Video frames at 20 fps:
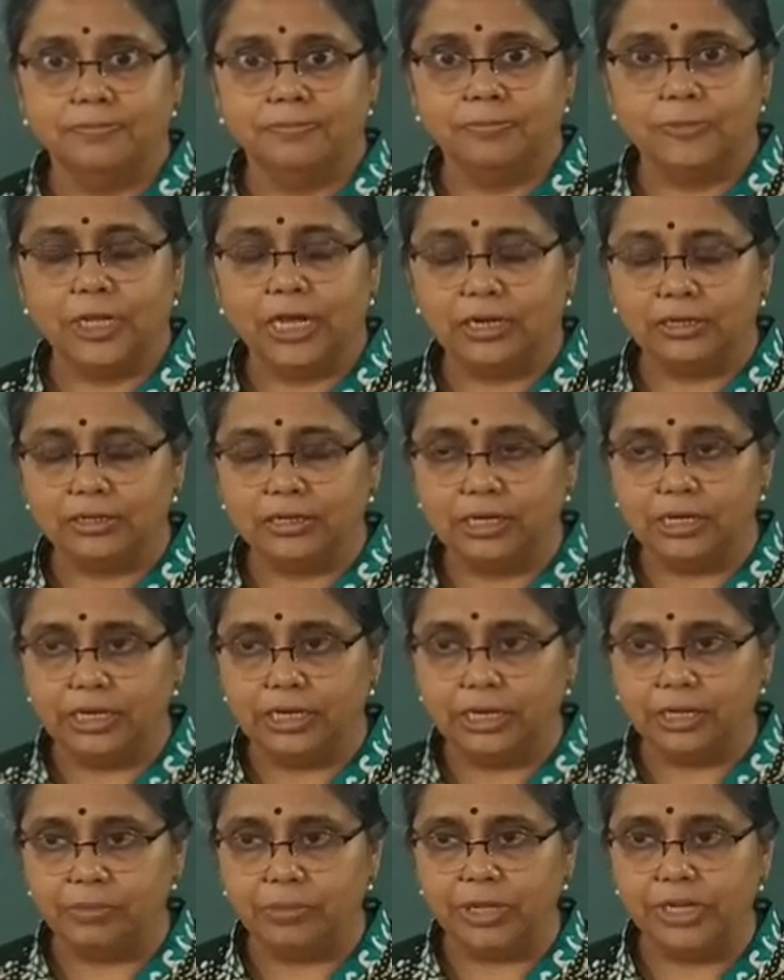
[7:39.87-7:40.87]

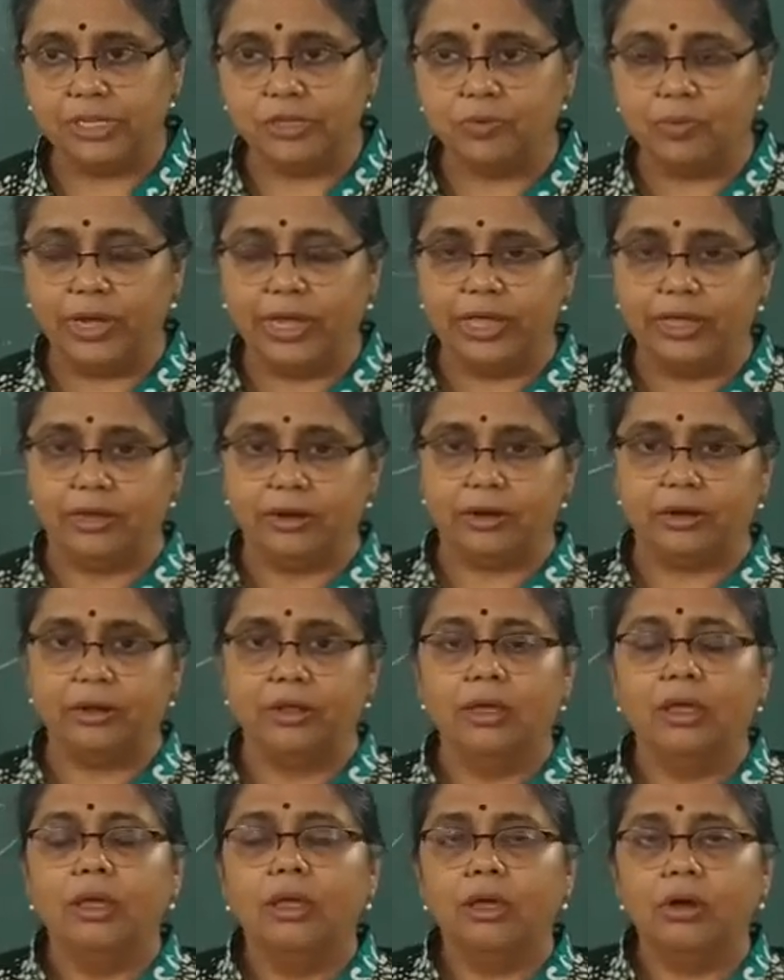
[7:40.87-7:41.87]
Ductility means wire.
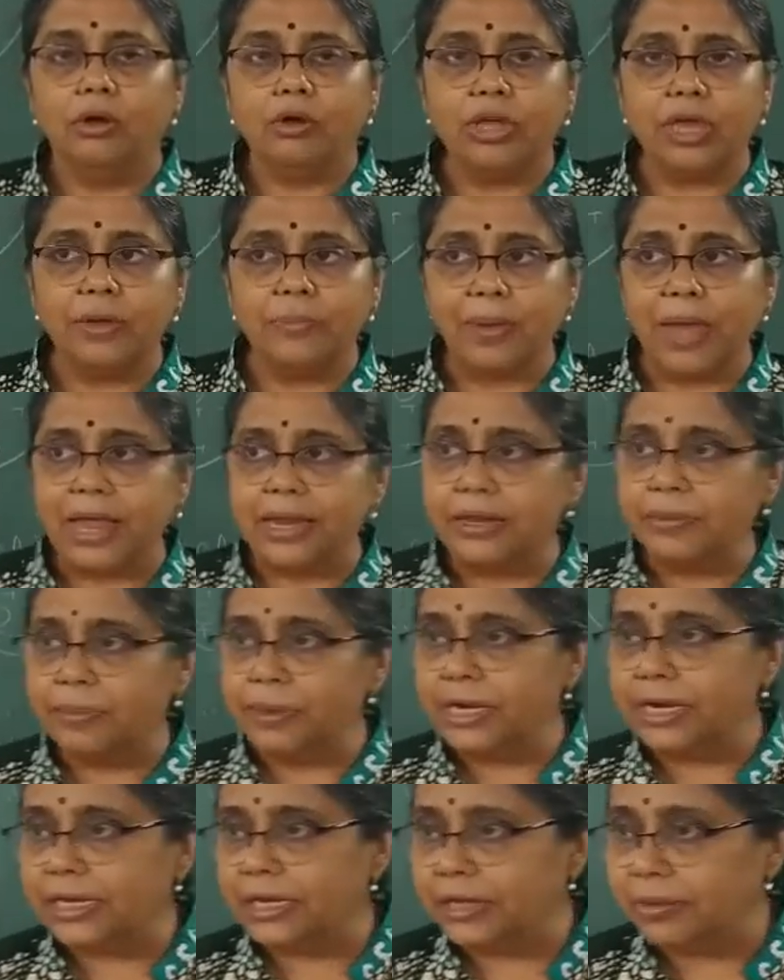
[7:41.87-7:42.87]
Okay,
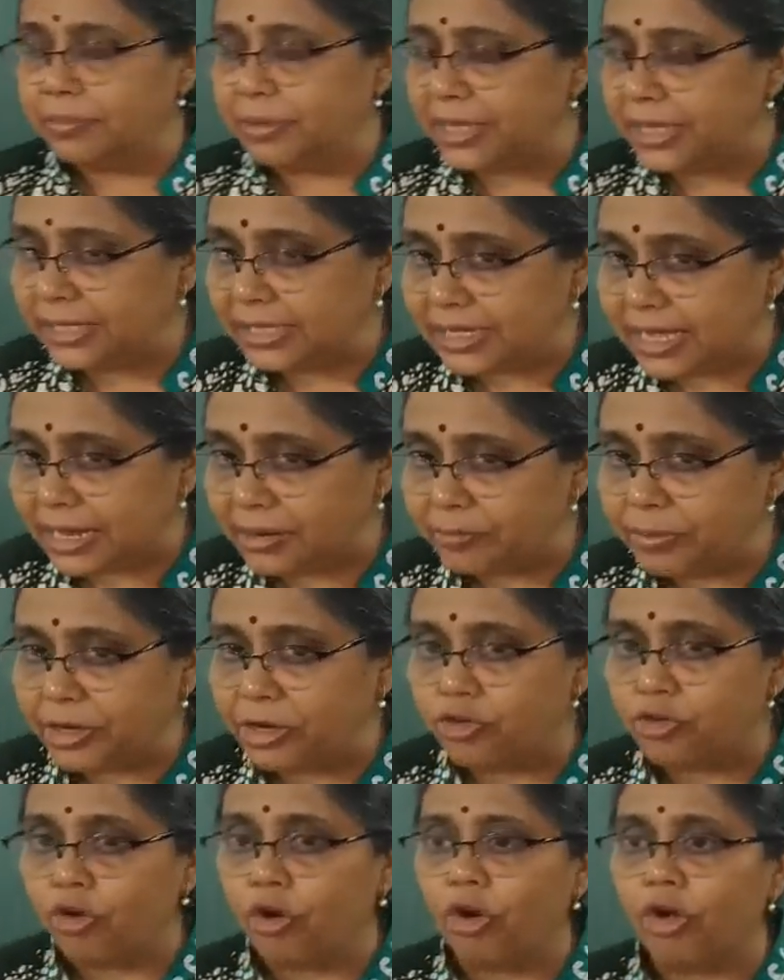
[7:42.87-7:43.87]
malleability means can be
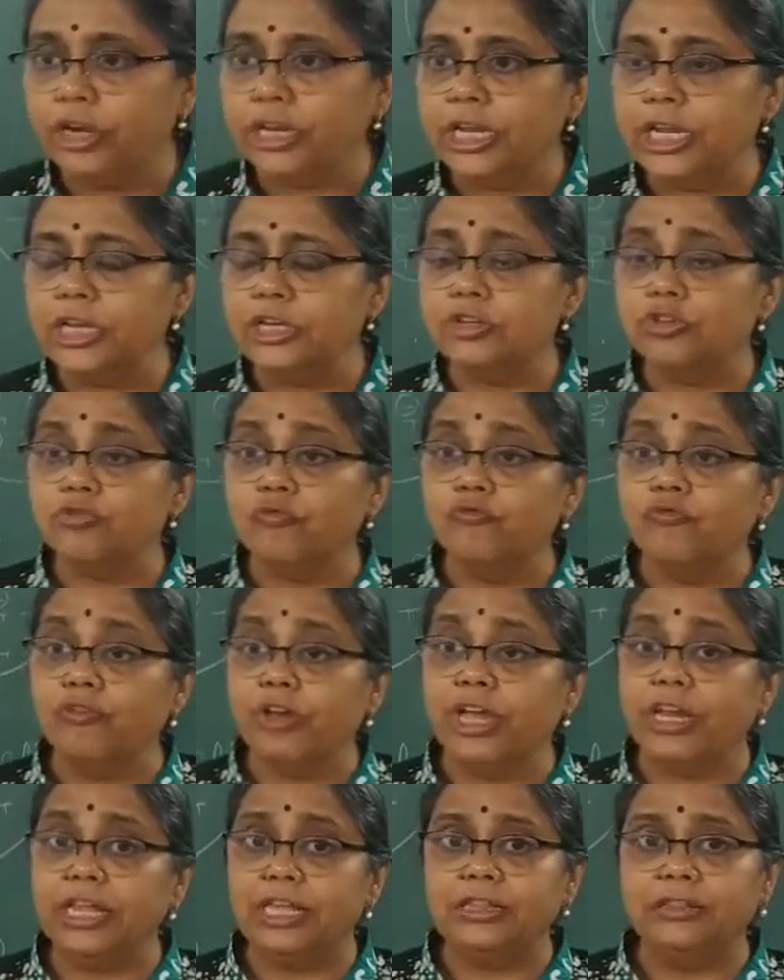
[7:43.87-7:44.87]
drawn into
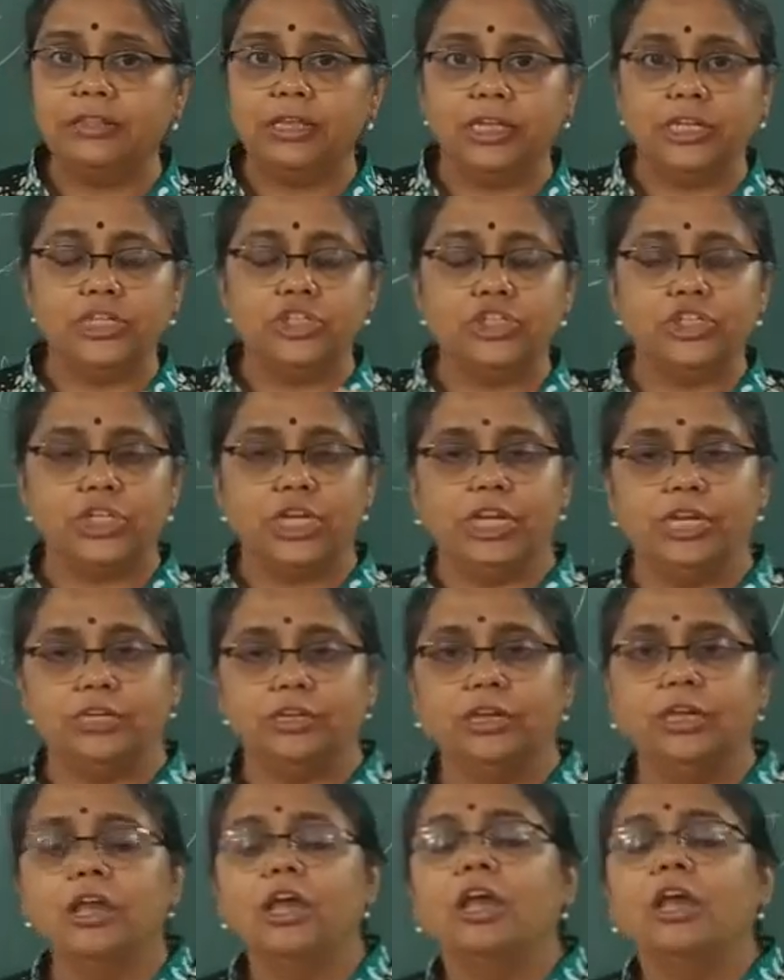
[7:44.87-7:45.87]
very thin
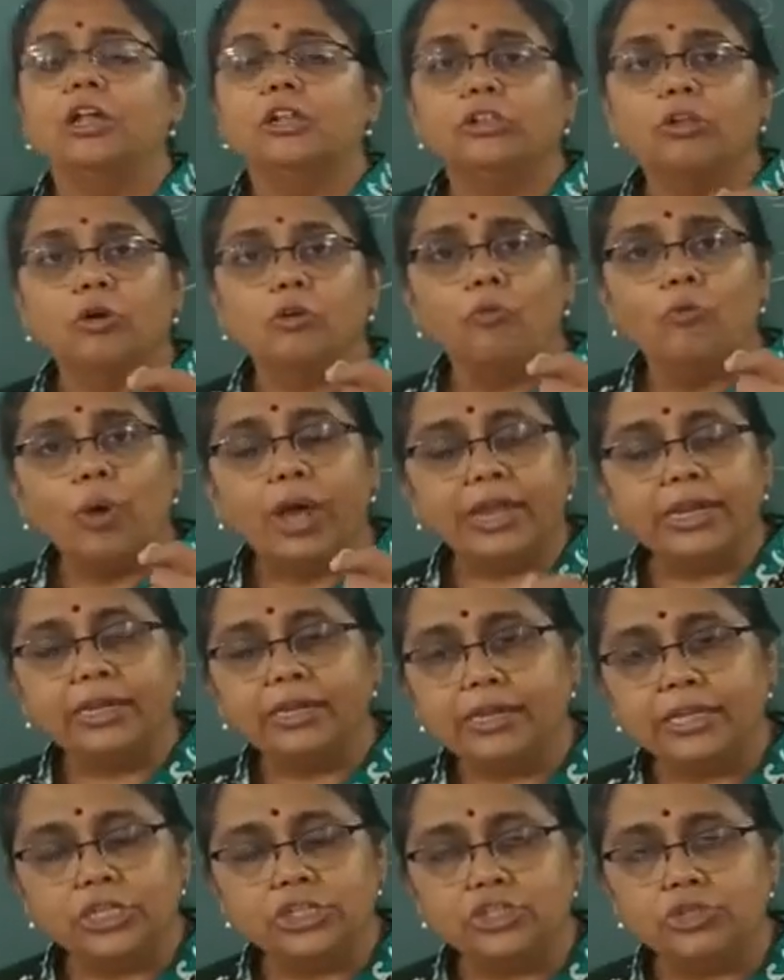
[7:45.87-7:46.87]
sheet. So why
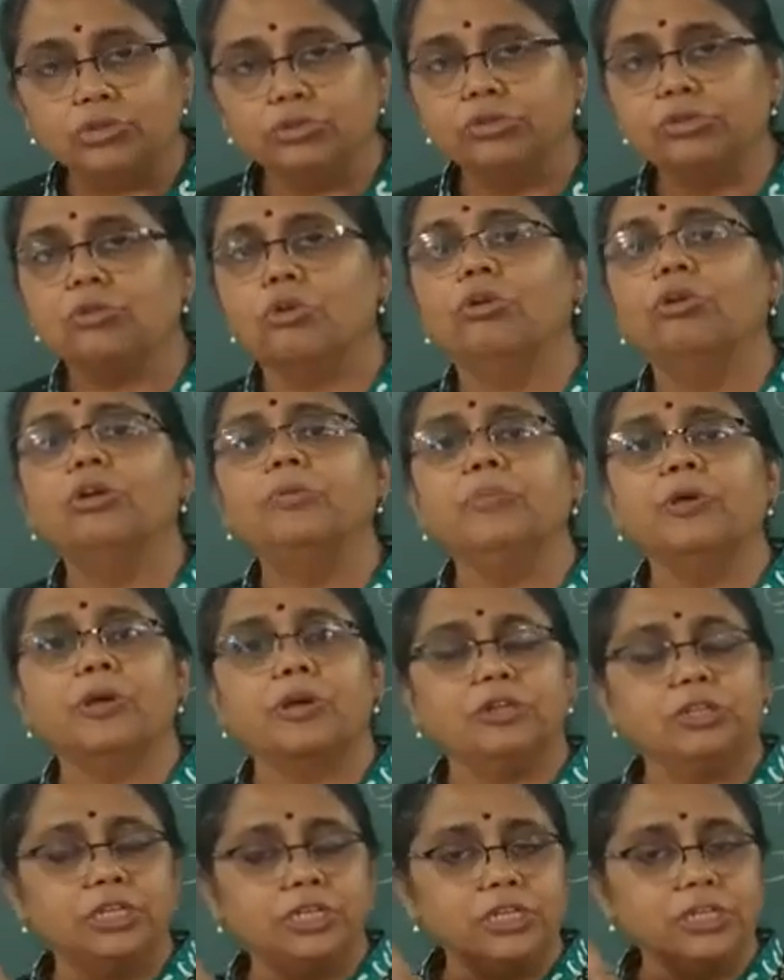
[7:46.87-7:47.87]
did he choose gold?
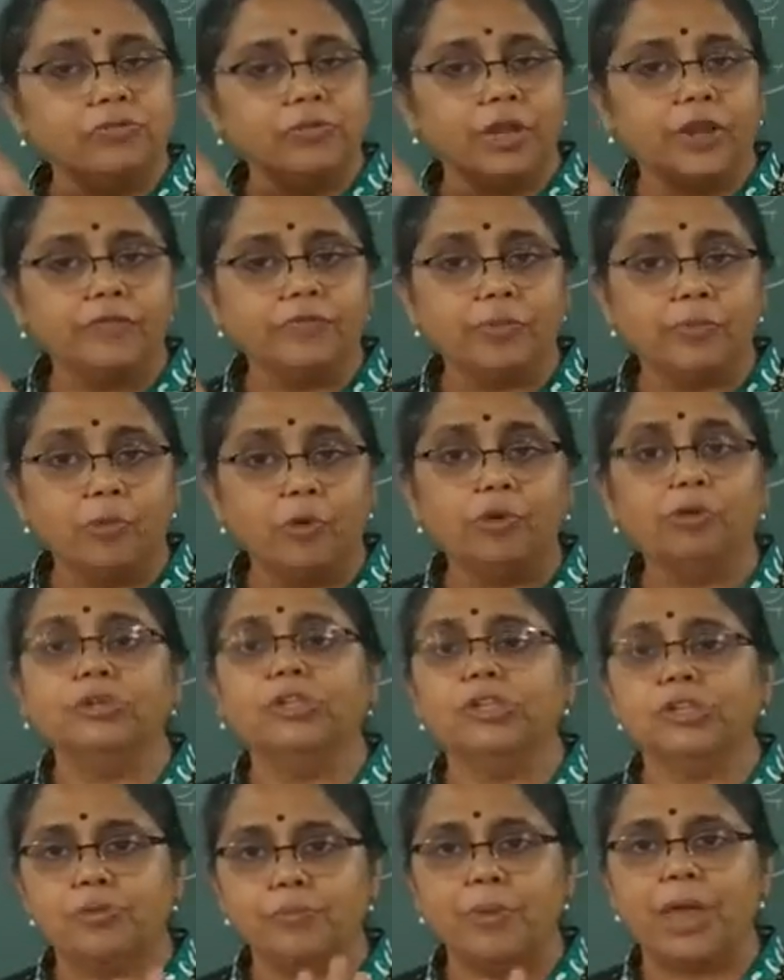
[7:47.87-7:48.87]
Because it is one of the
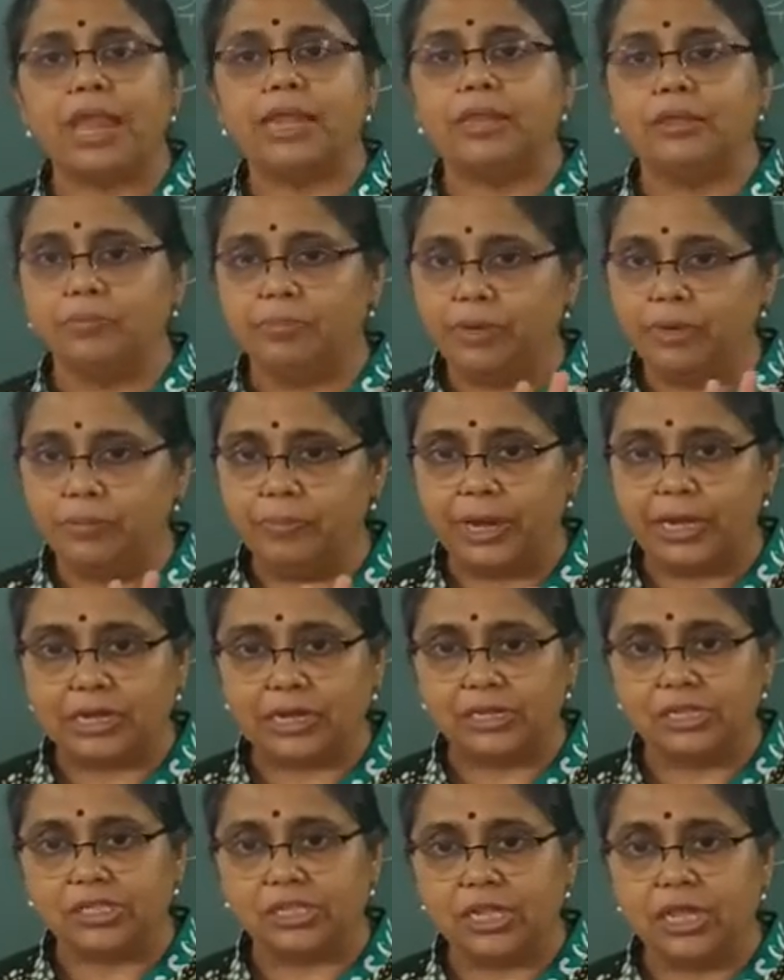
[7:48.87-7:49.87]
most malleable
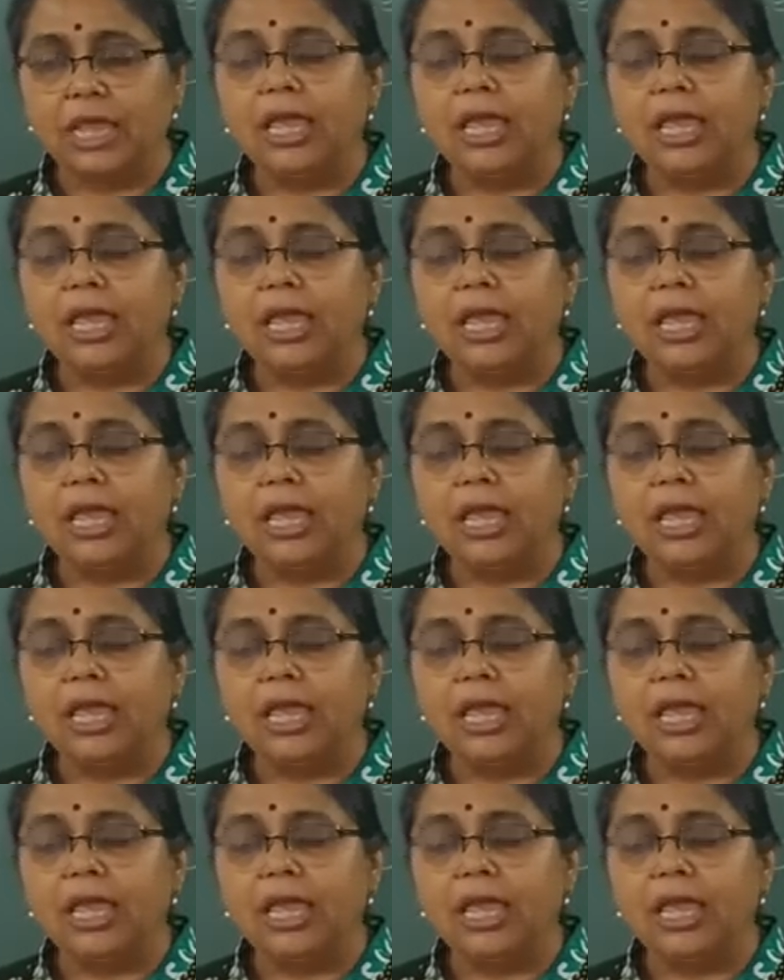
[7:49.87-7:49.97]
metals.